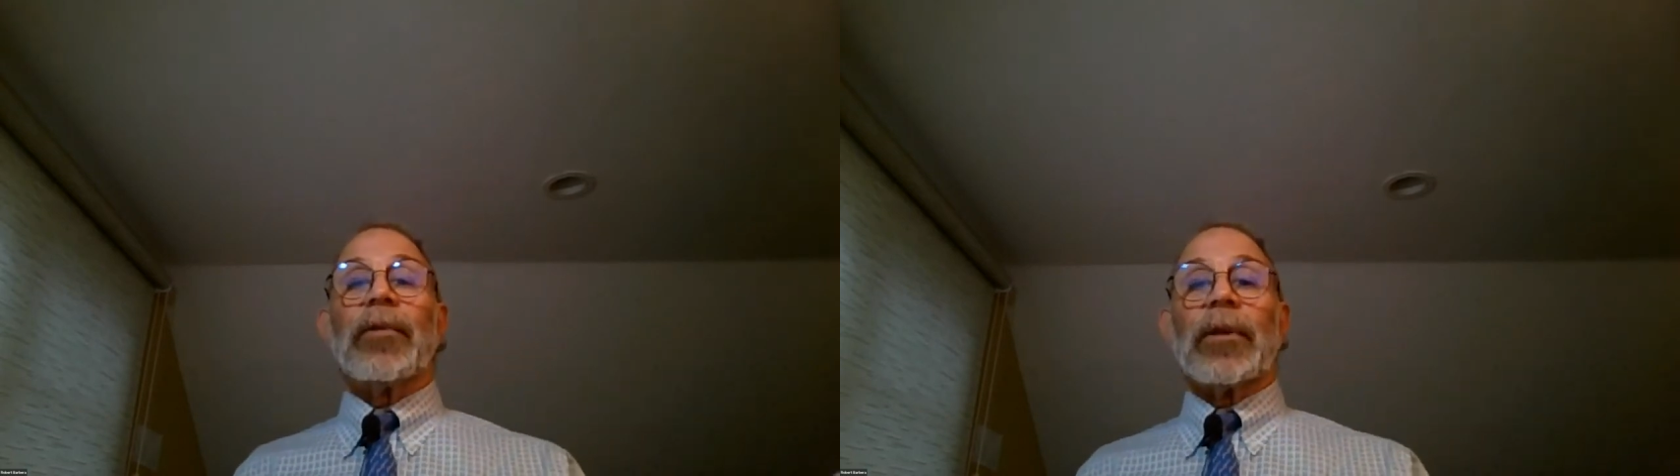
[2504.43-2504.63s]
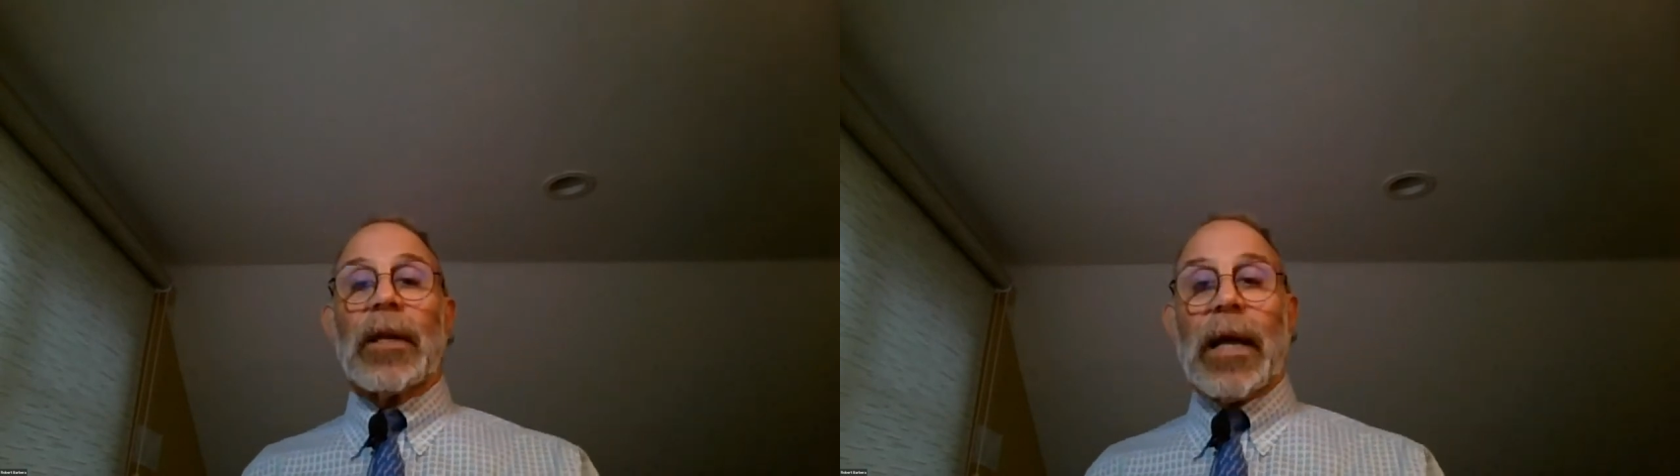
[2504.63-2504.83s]

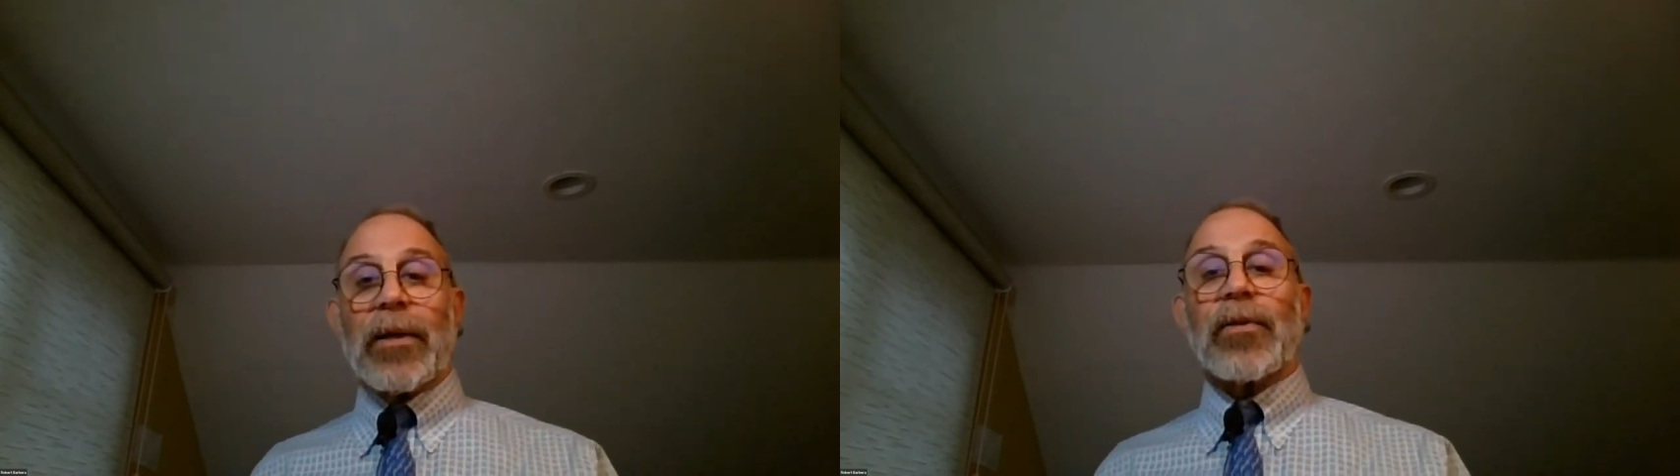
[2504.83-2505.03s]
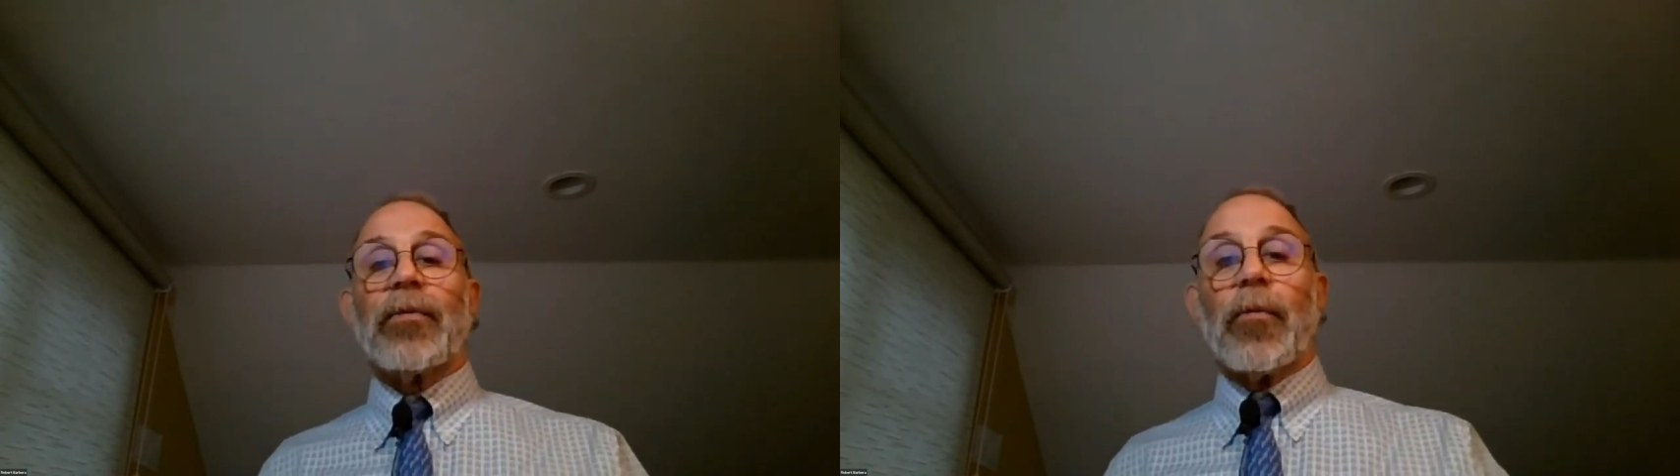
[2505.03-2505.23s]
of the
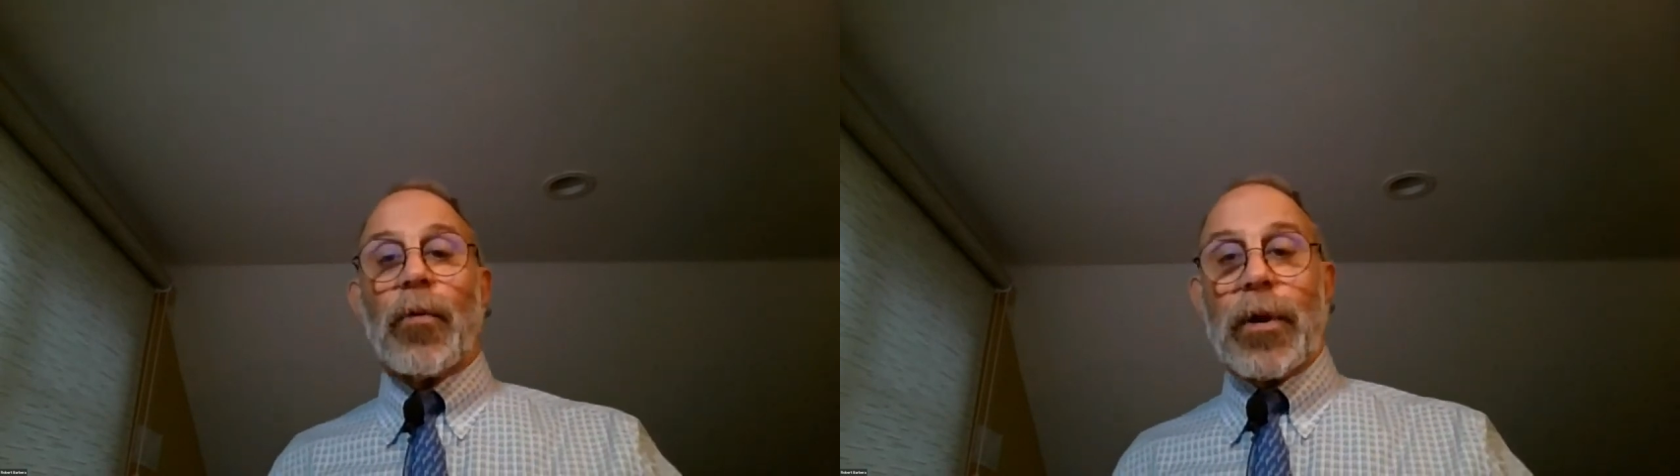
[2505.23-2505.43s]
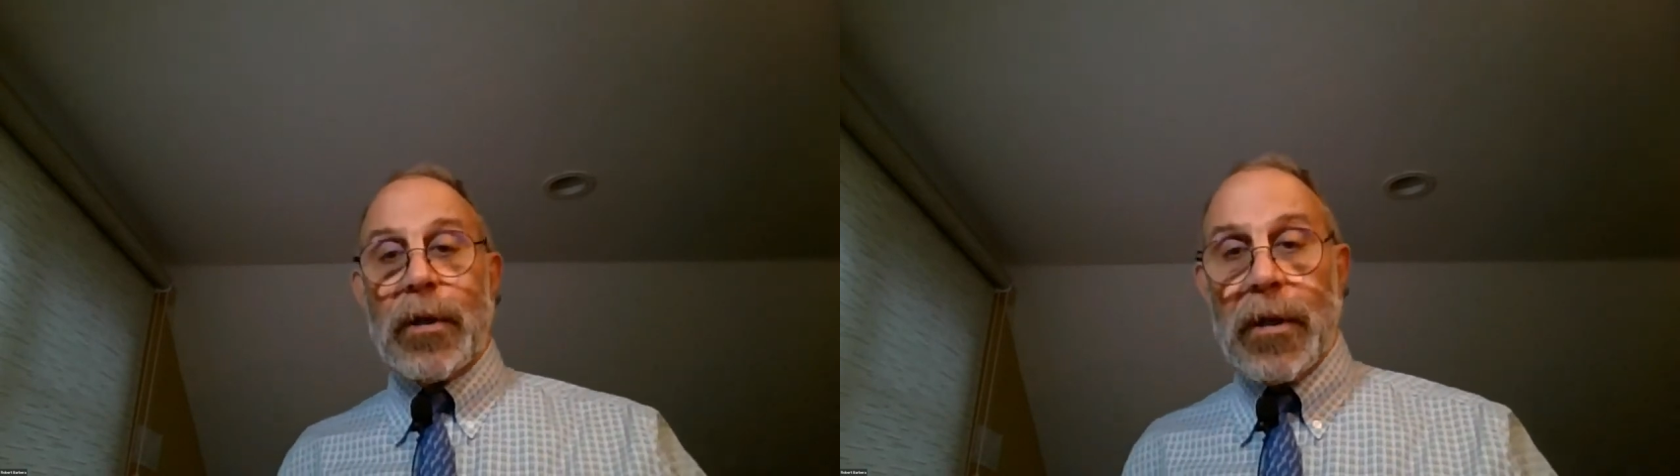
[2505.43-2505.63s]
last
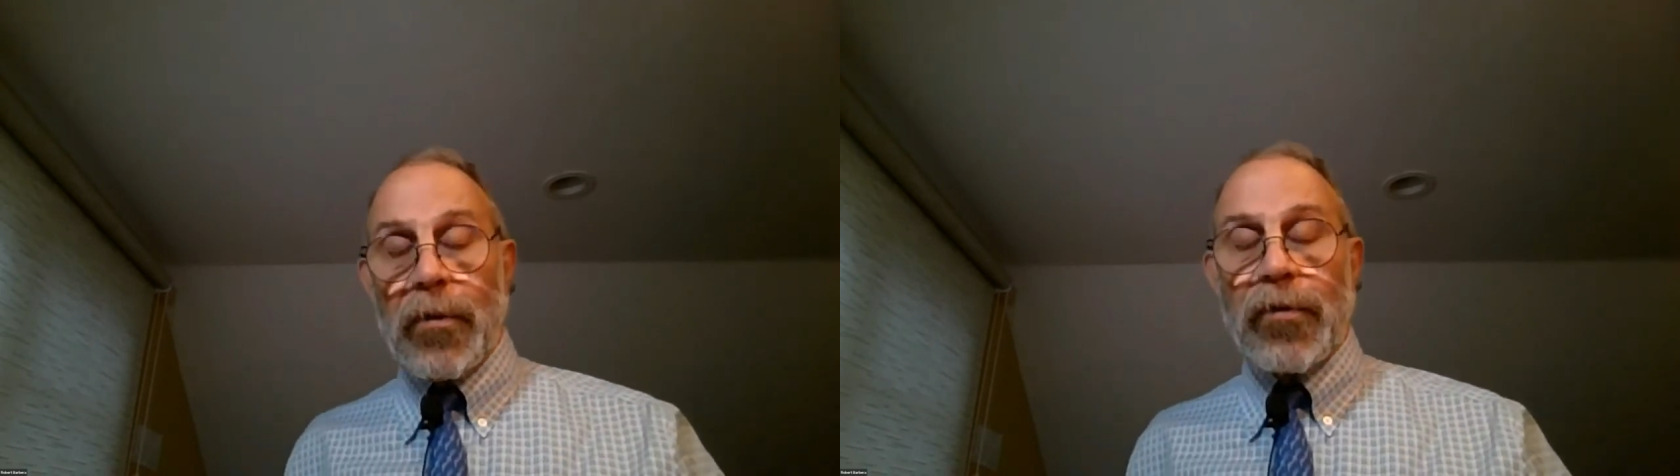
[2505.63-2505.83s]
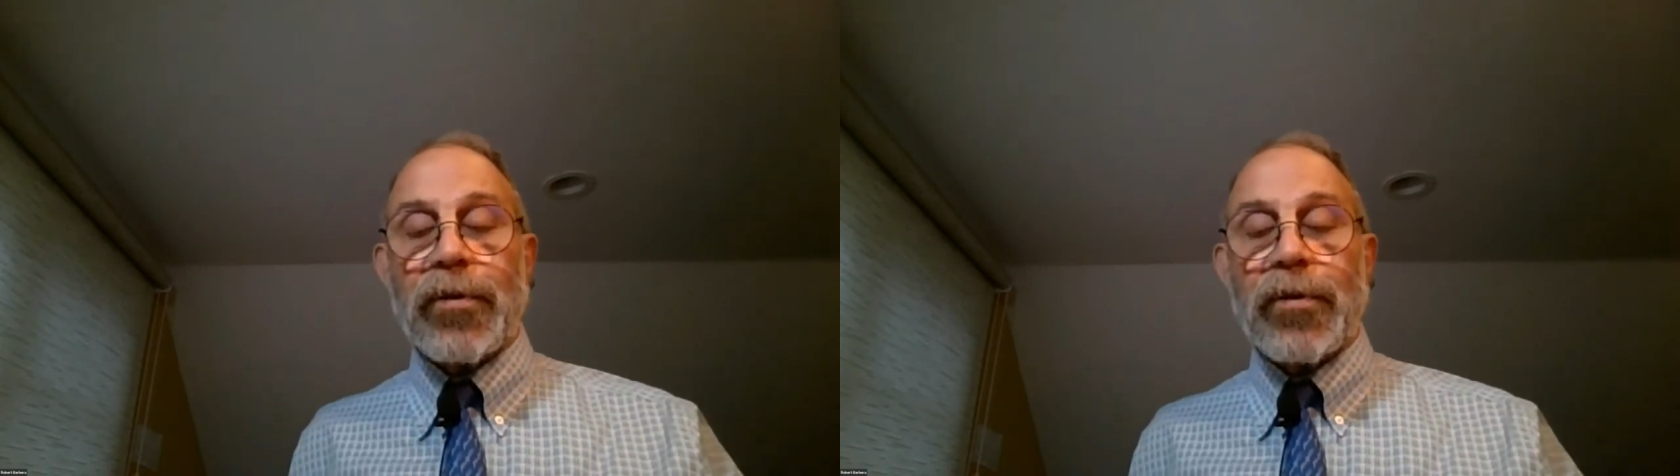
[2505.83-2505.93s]
40 years,